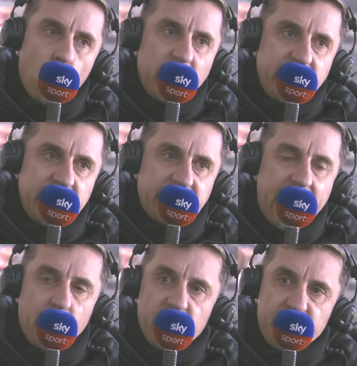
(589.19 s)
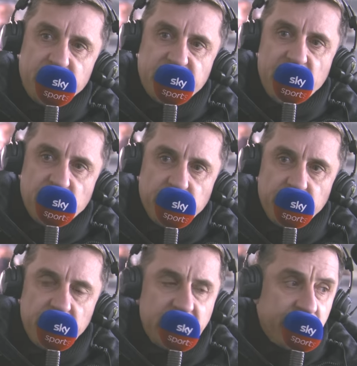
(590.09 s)
When he's out of
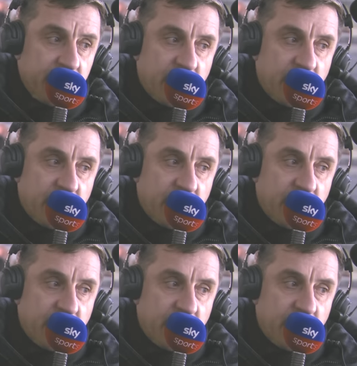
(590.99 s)
possession, and even